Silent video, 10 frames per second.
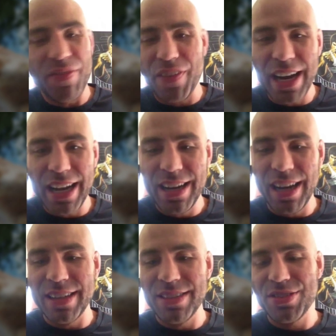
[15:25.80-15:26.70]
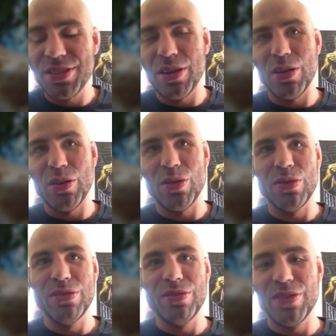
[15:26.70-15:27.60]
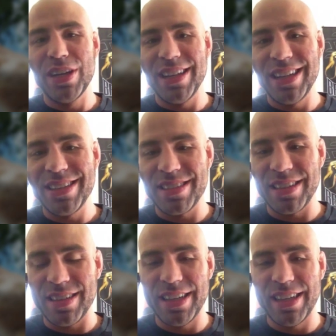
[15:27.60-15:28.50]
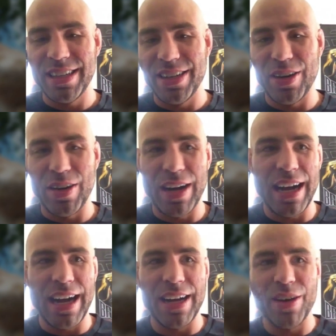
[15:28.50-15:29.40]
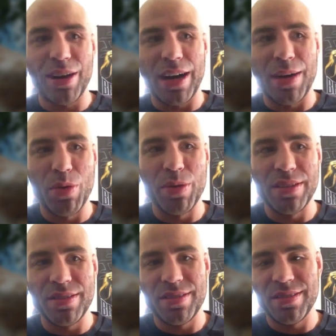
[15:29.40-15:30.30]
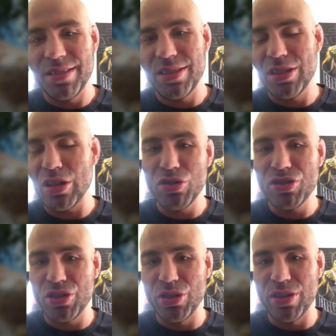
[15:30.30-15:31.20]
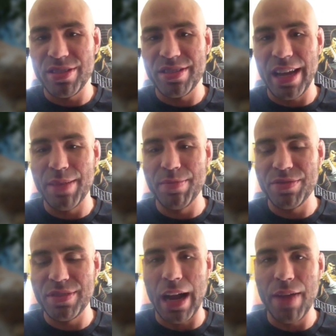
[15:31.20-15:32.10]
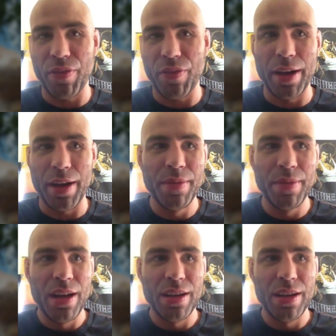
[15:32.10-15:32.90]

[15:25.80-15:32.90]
I fight at night, so realistically, I'm always close to the same time frame.